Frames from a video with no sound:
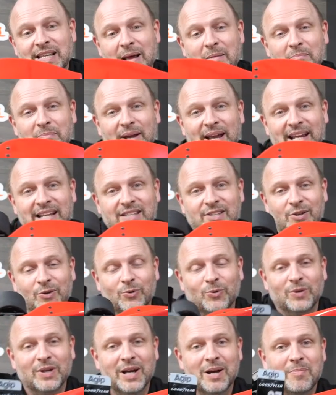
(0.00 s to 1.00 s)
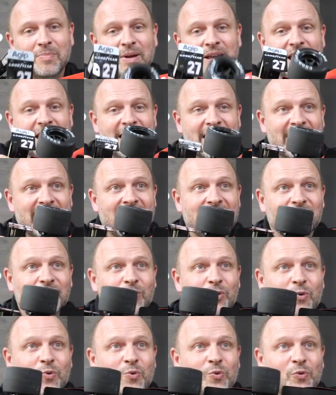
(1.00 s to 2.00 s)
and paint it all up. It has
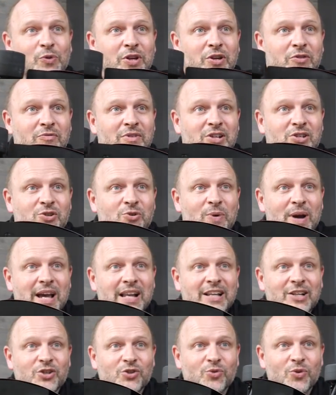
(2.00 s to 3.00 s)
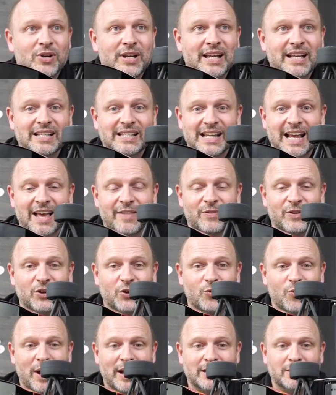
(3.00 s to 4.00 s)
all the original electronics and the
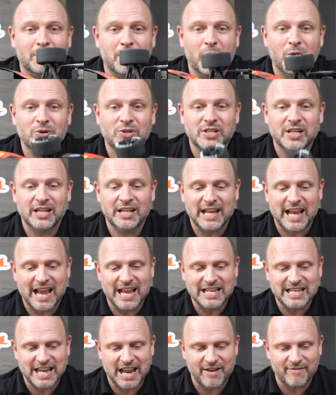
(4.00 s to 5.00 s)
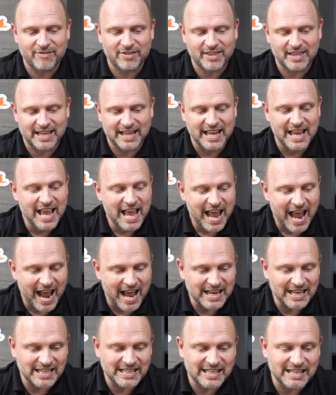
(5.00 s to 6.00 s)
correct motor and everything
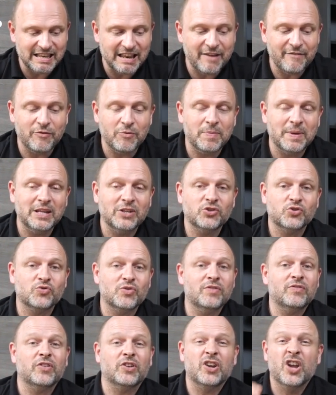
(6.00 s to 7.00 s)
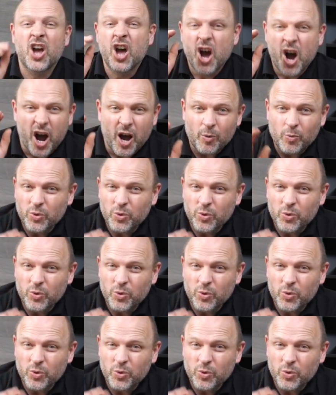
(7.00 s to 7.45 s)
and has never been driven. I